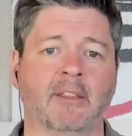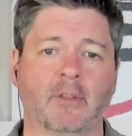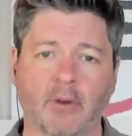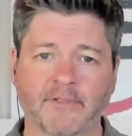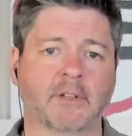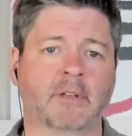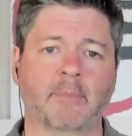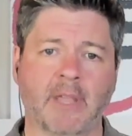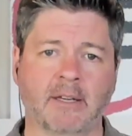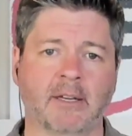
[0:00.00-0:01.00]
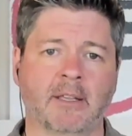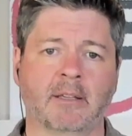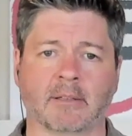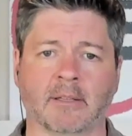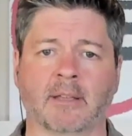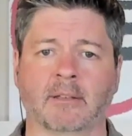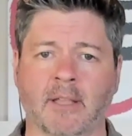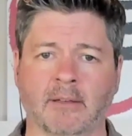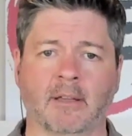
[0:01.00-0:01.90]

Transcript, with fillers: they often come hand in hand that that yeah.